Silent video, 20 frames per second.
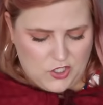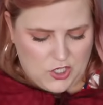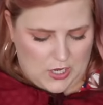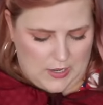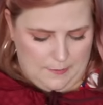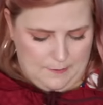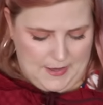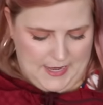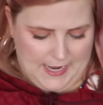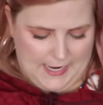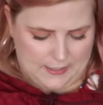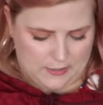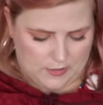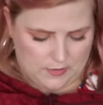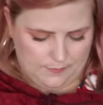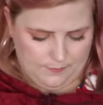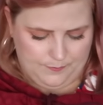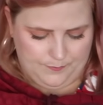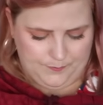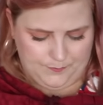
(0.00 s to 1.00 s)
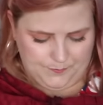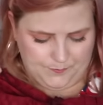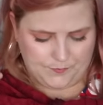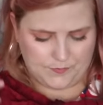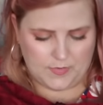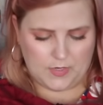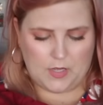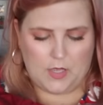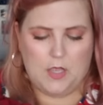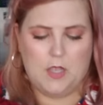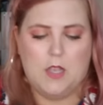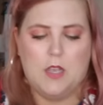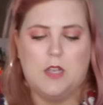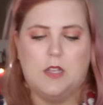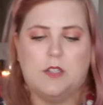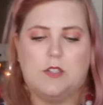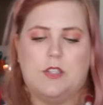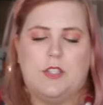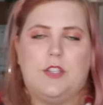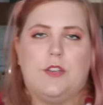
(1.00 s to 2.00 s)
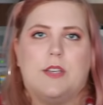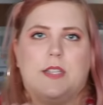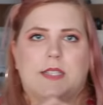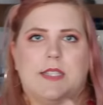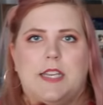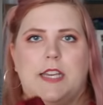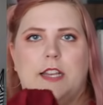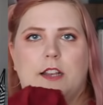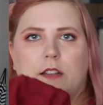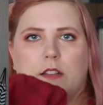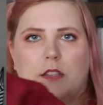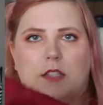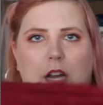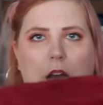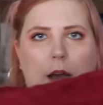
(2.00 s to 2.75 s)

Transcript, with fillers: dot pattern. So as you can see here, the